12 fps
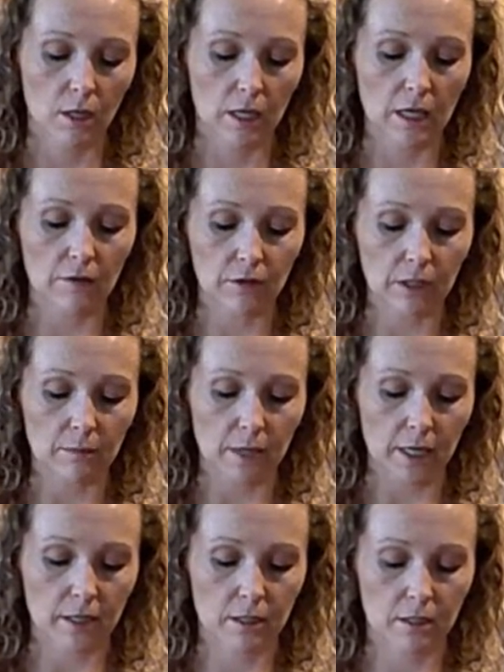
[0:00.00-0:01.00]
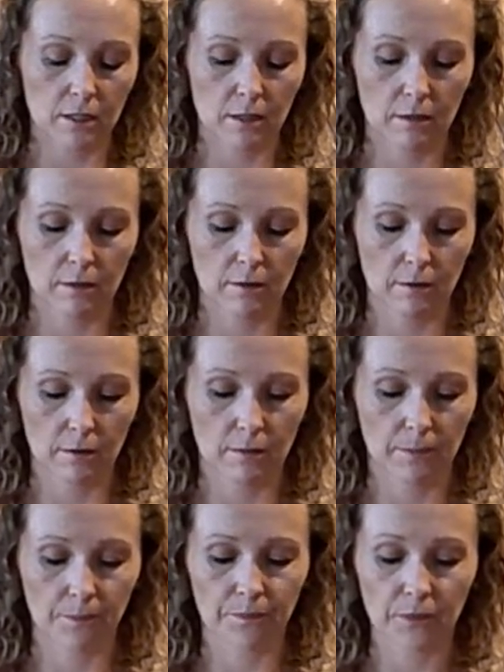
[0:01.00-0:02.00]
evenly mixed.
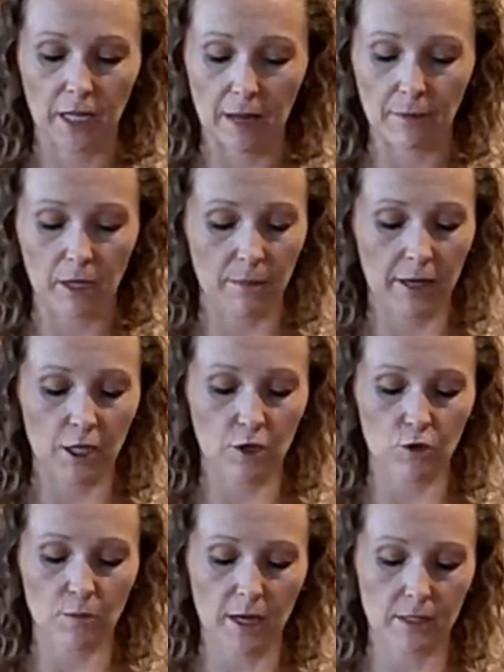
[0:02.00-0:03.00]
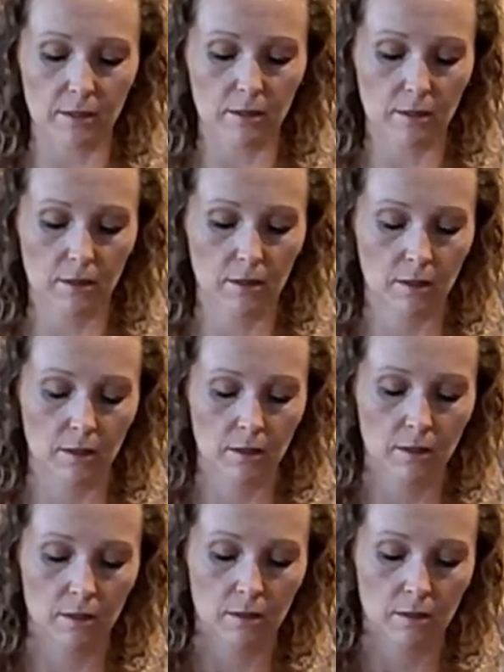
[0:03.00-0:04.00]
Now I'm gonna make a huge mess.
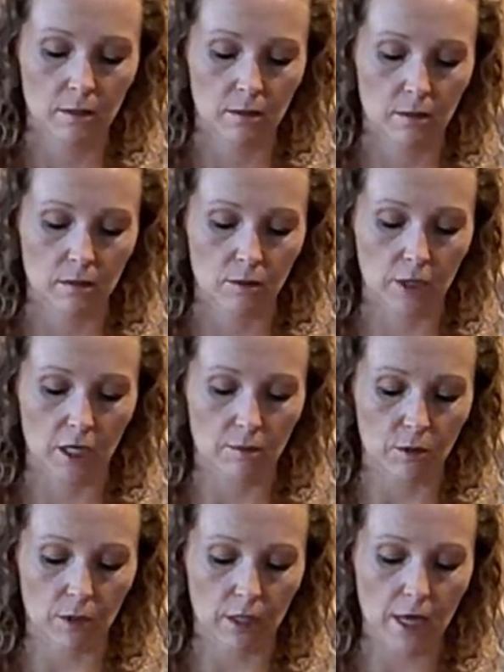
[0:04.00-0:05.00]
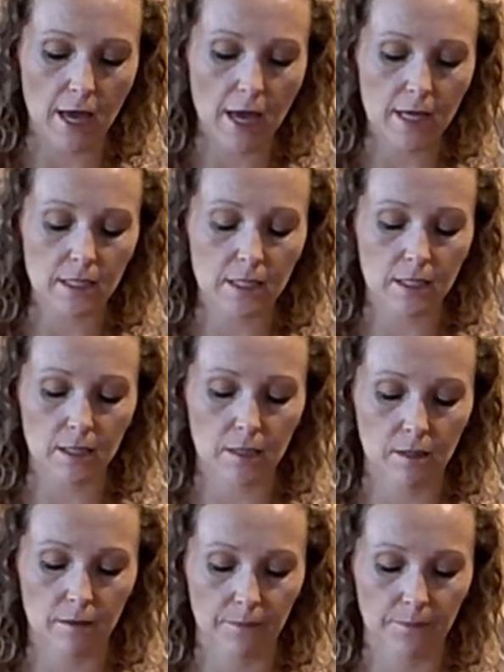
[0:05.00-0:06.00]
So keep doing that.
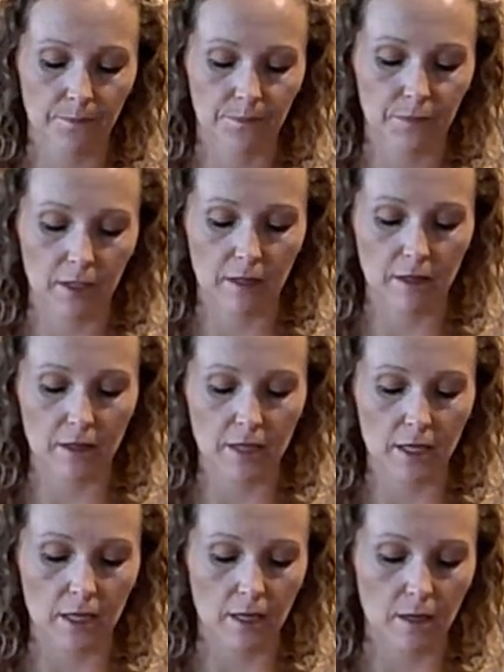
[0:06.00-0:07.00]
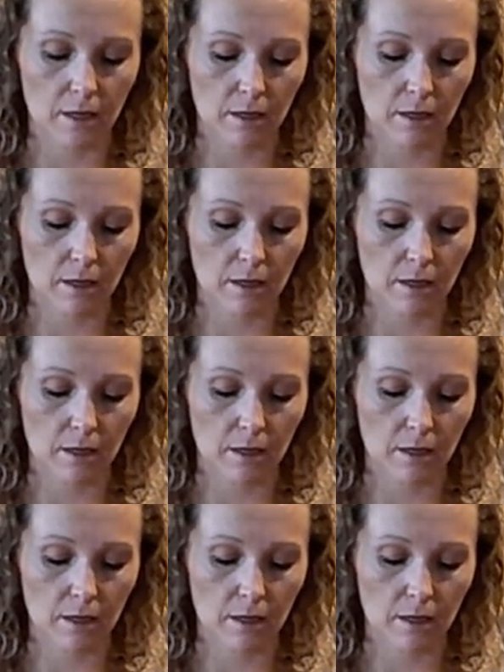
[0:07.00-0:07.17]
I think